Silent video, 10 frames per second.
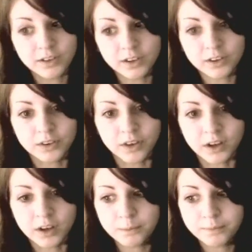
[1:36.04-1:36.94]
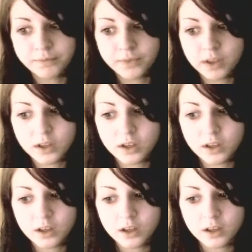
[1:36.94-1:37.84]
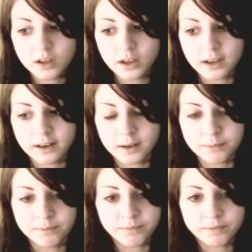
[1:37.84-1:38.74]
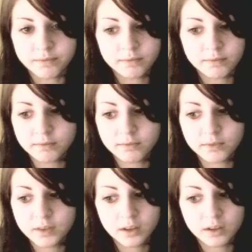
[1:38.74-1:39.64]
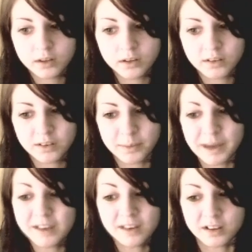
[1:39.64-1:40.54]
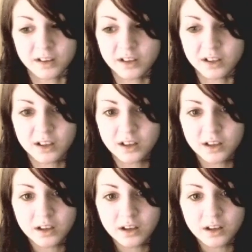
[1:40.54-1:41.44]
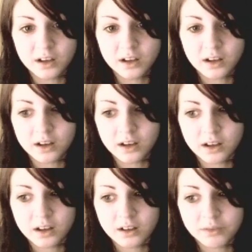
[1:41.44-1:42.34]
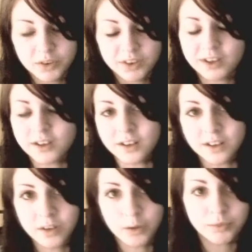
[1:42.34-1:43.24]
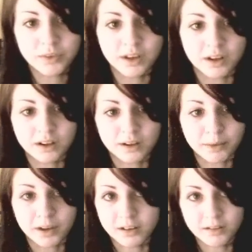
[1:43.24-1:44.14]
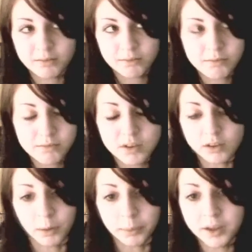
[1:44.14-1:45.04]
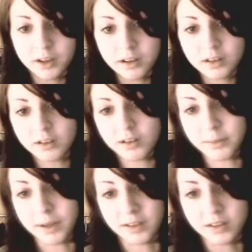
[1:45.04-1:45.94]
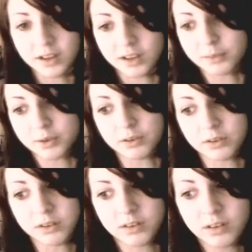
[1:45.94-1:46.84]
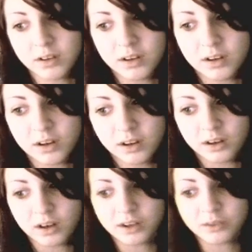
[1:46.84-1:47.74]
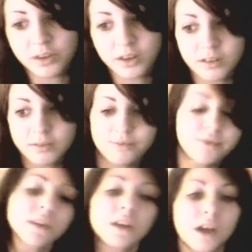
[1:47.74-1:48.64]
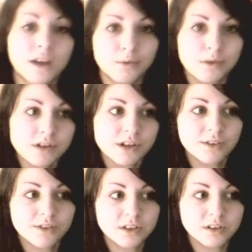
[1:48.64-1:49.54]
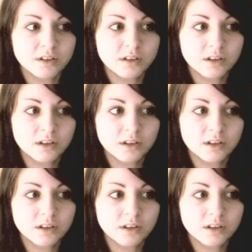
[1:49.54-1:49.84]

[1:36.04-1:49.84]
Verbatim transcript: It really does hurt. And um, so basically, I'm just sending this hoping that it might stop it, basically, because I don't think anyone should have to